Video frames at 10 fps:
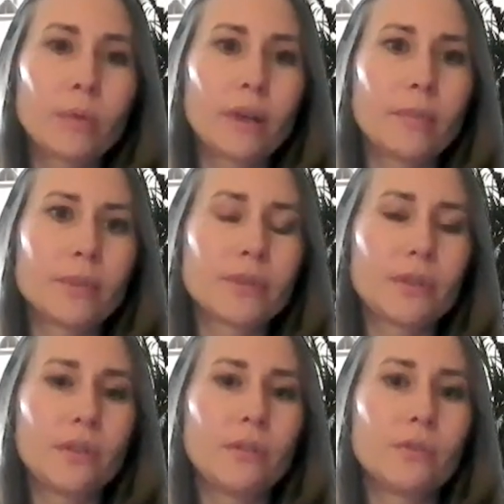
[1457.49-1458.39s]
we were able
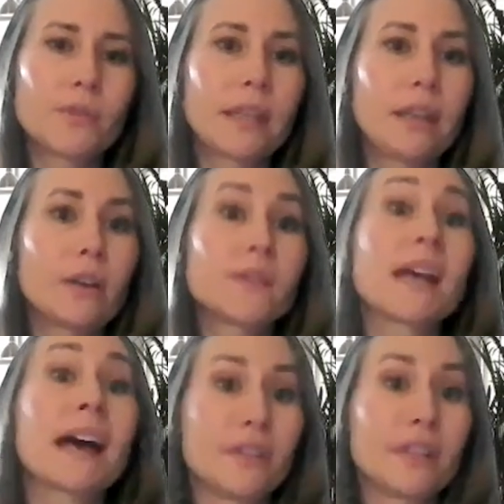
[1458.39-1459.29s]
to use
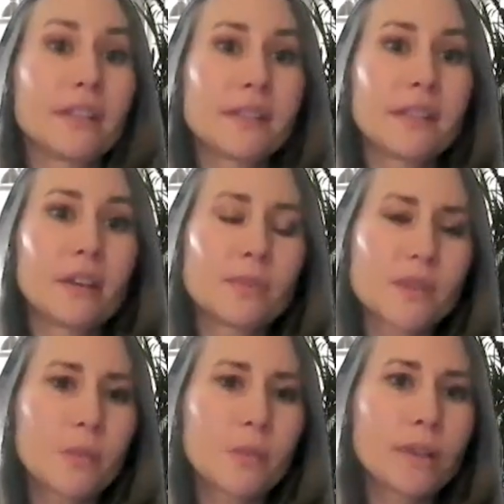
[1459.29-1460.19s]
NAR's advocacy arm
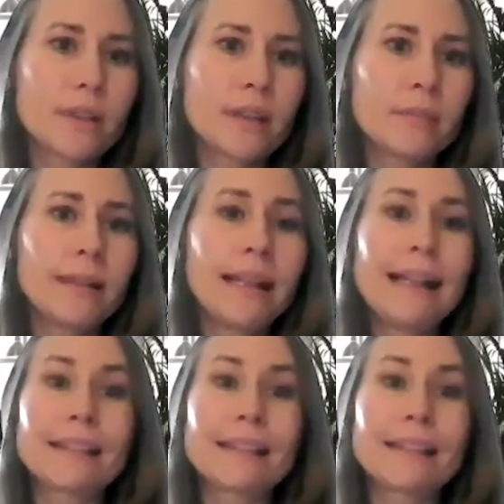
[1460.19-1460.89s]
to support them.